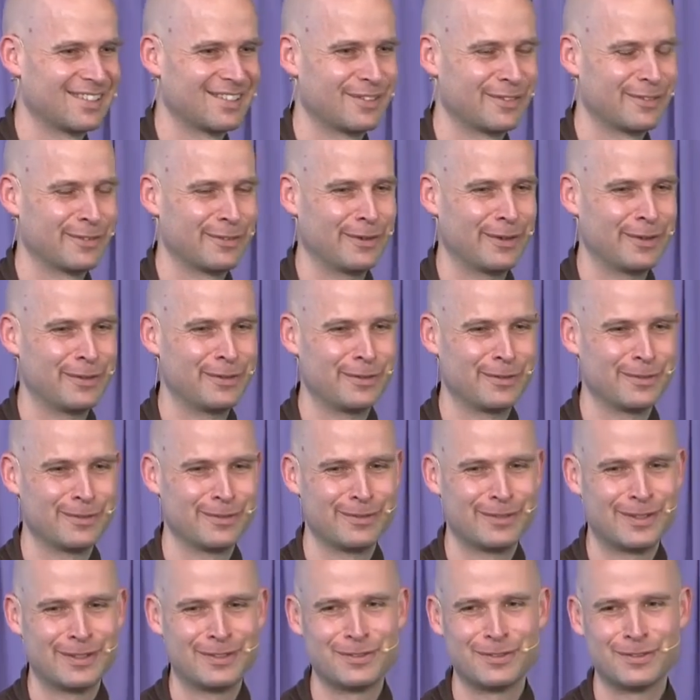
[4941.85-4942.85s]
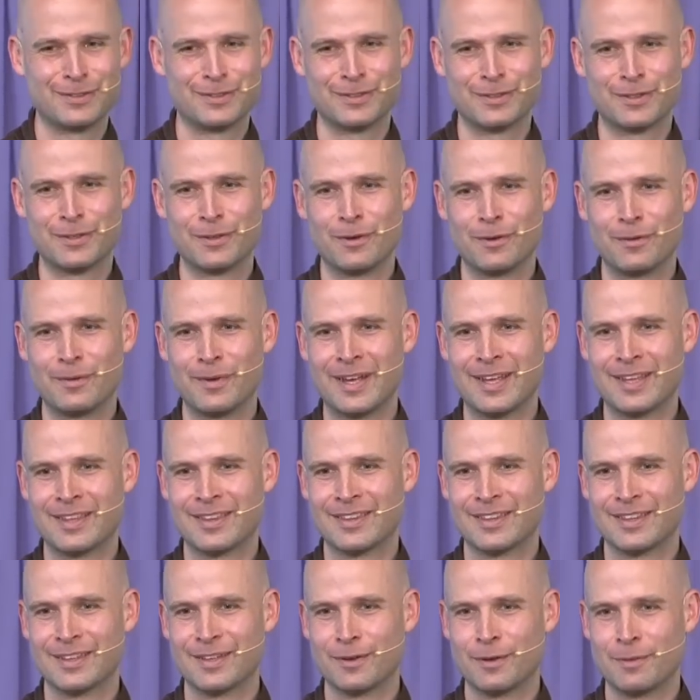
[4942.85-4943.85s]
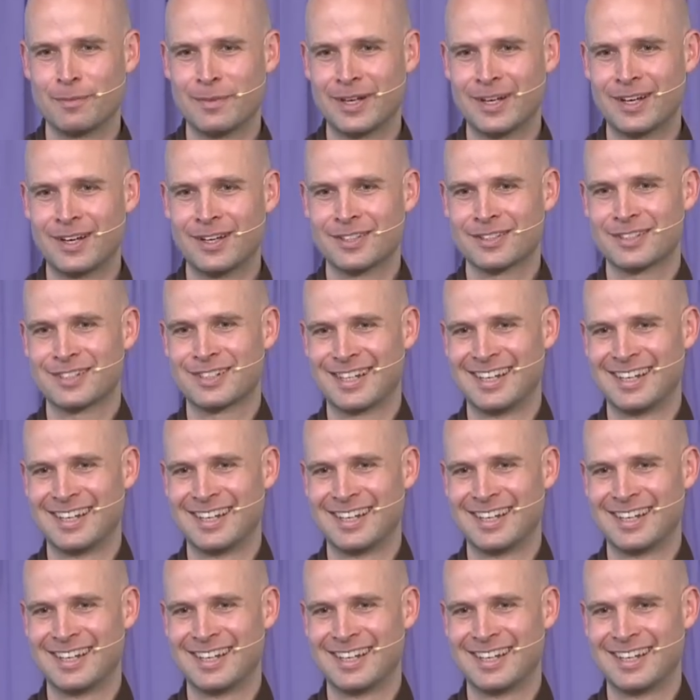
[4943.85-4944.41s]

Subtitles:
So I don't want you to go away and think, oh my gosh,